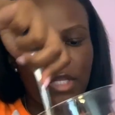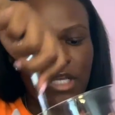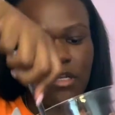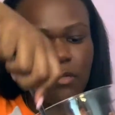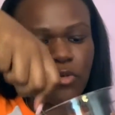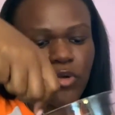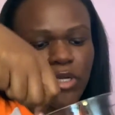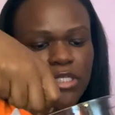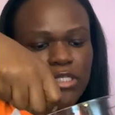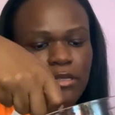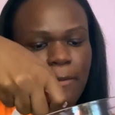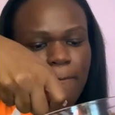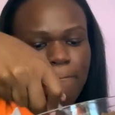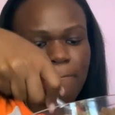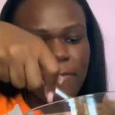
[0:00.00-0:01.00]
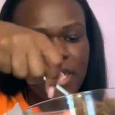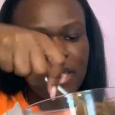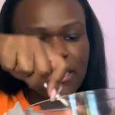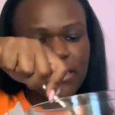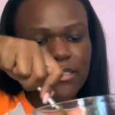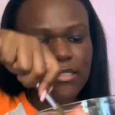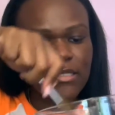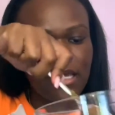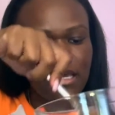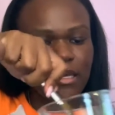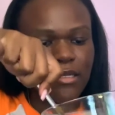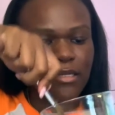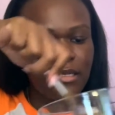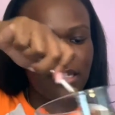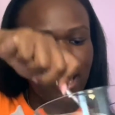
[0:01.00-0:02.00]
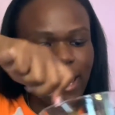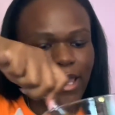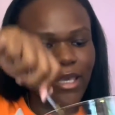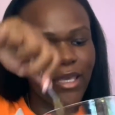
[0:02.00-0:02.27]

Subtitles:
I'm going to mix that